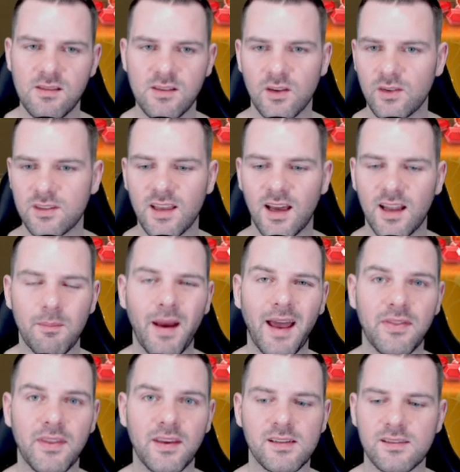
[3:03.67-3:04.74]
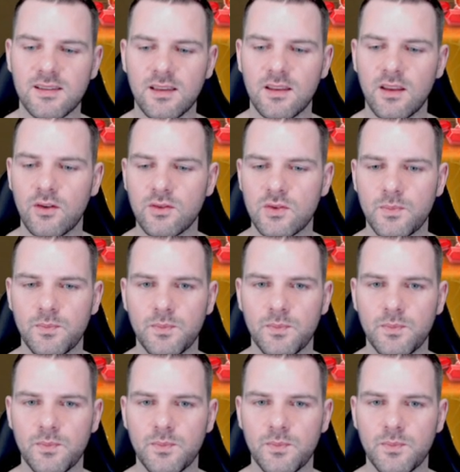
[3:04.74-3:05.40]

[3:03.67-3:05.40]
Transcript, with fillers: So it's not a bad thing to see those.